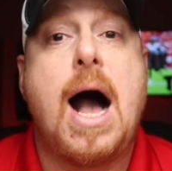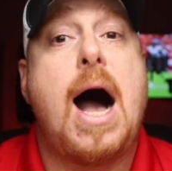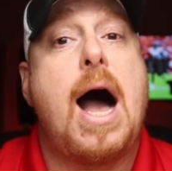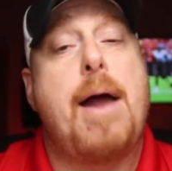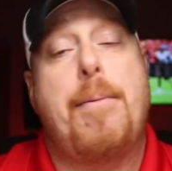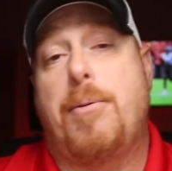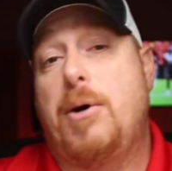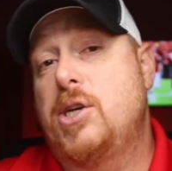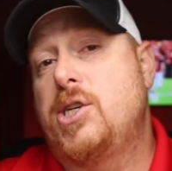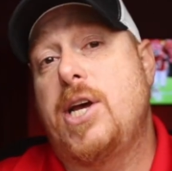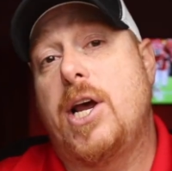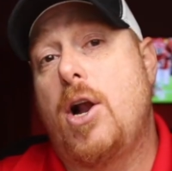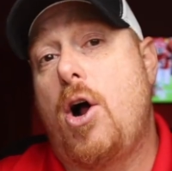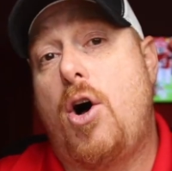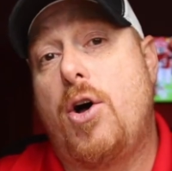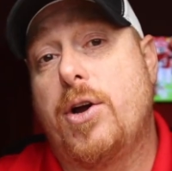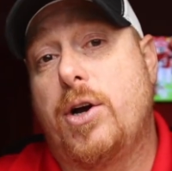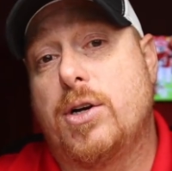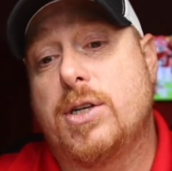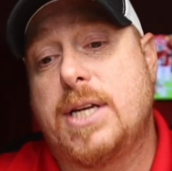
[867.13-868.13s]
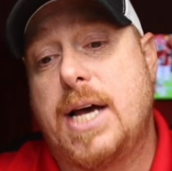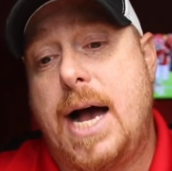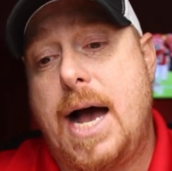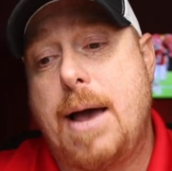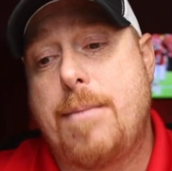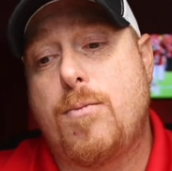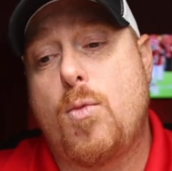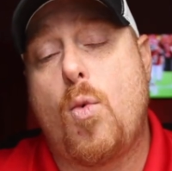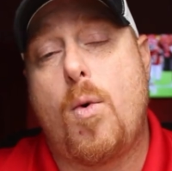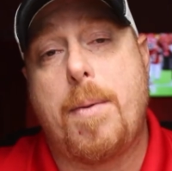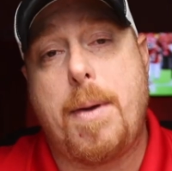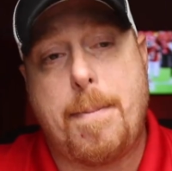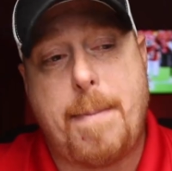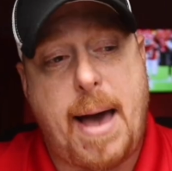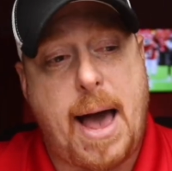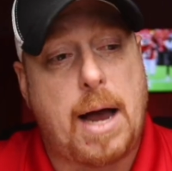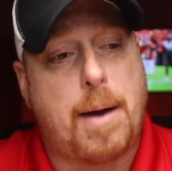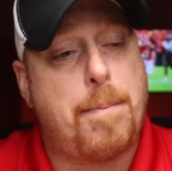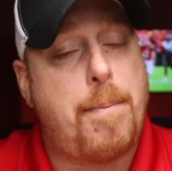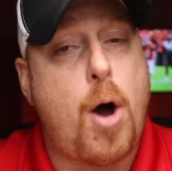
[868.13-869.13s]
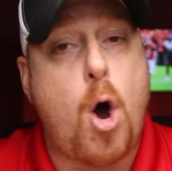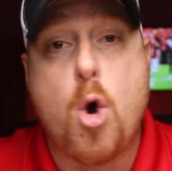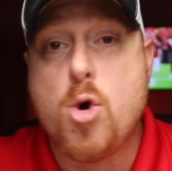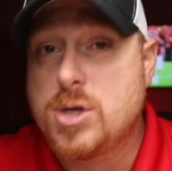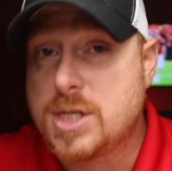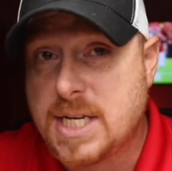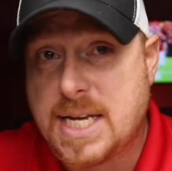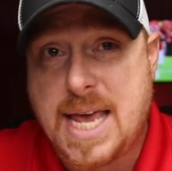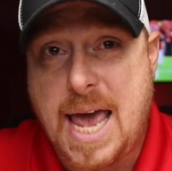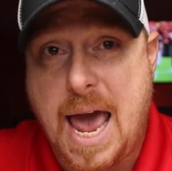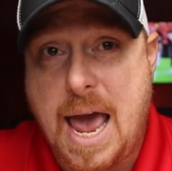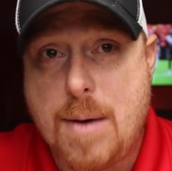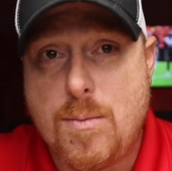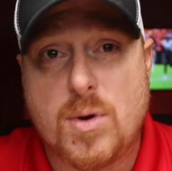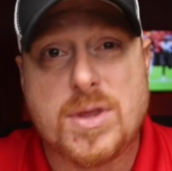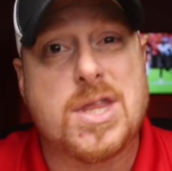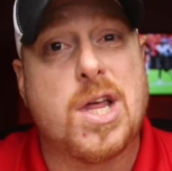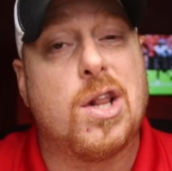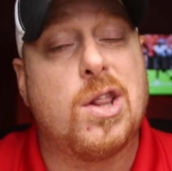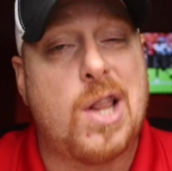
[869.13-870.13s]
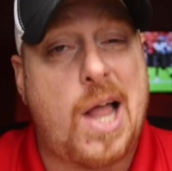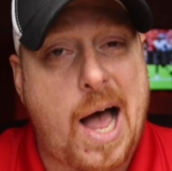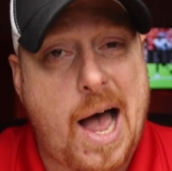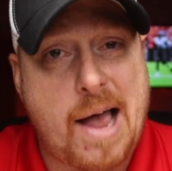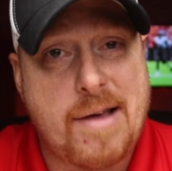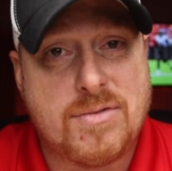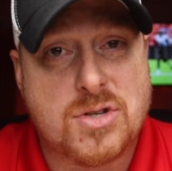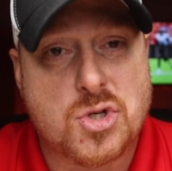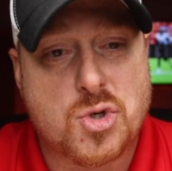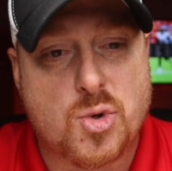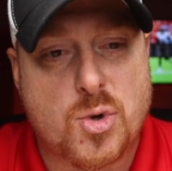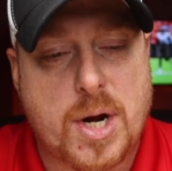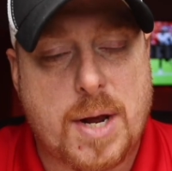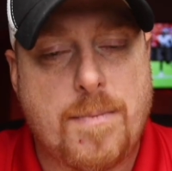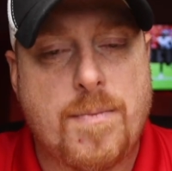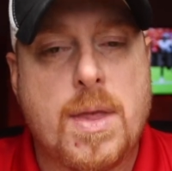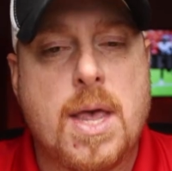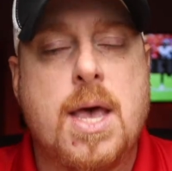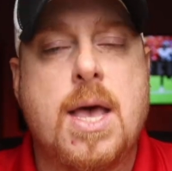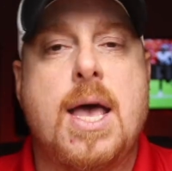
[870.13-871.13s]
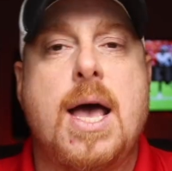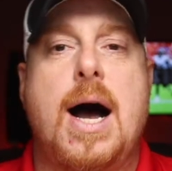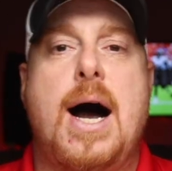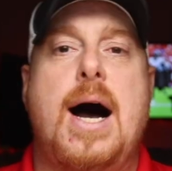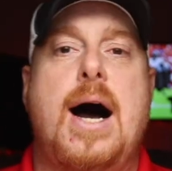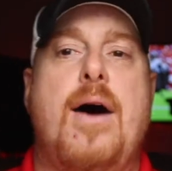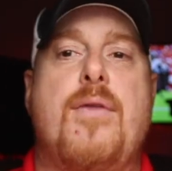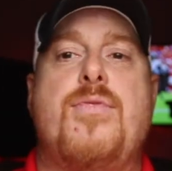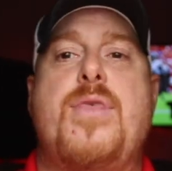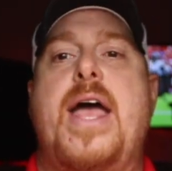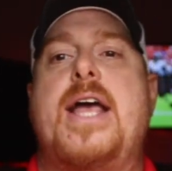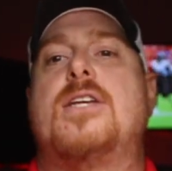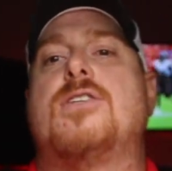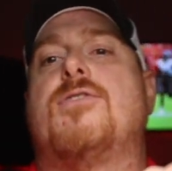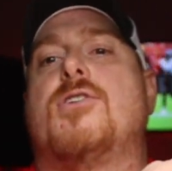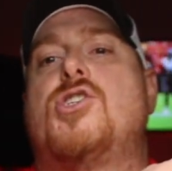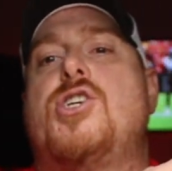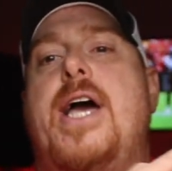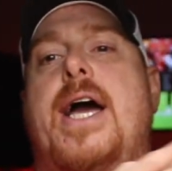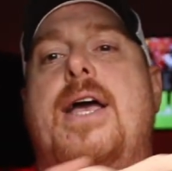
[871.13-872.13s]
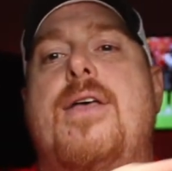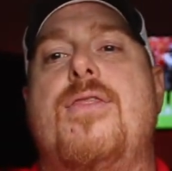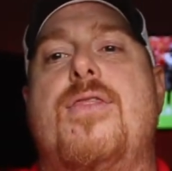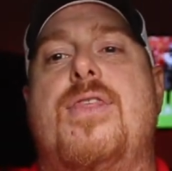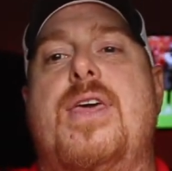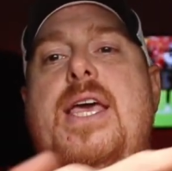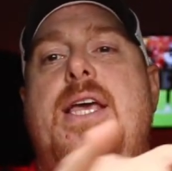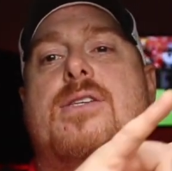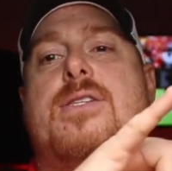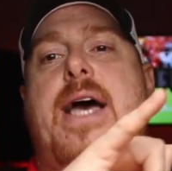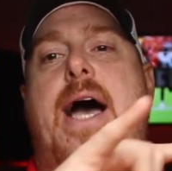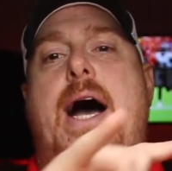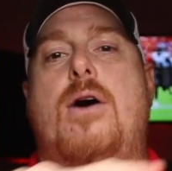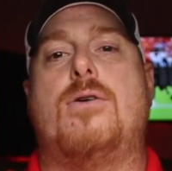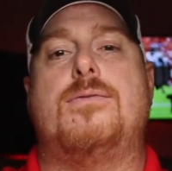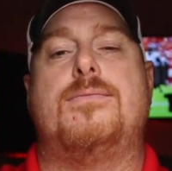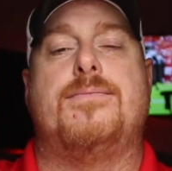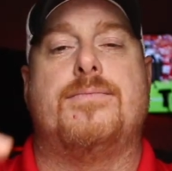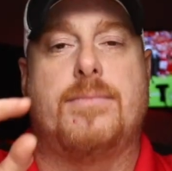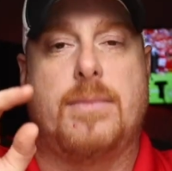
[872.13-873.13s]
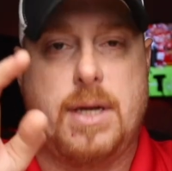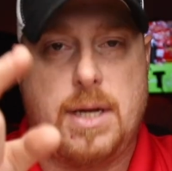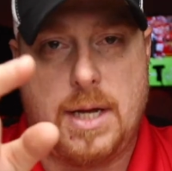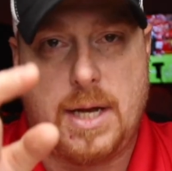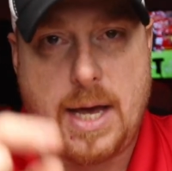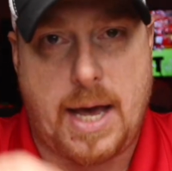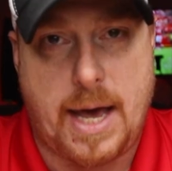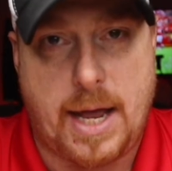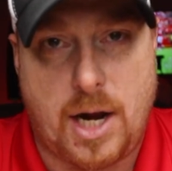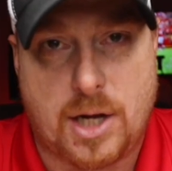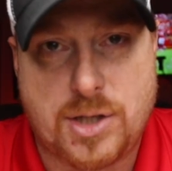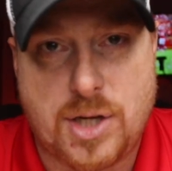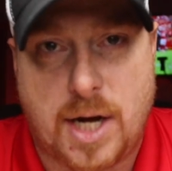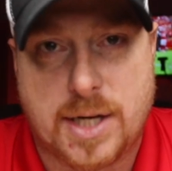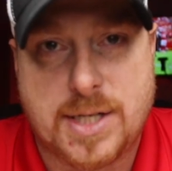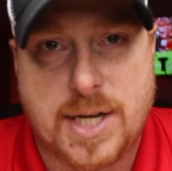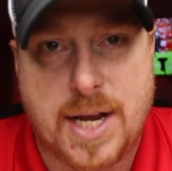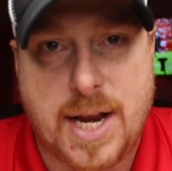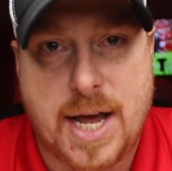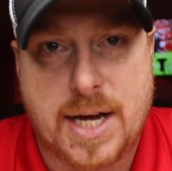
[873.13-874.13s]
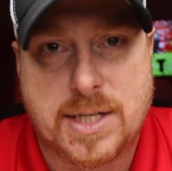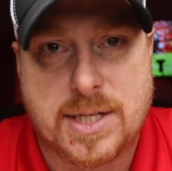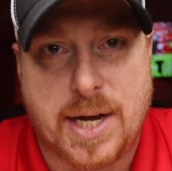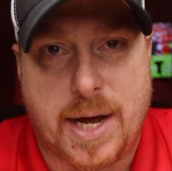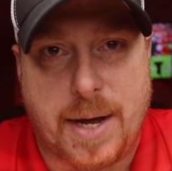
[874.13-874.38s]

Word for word: I appreciate all your time. We'll be back post-game with the live stream. Thanks for checking these out, and I'll talk to you next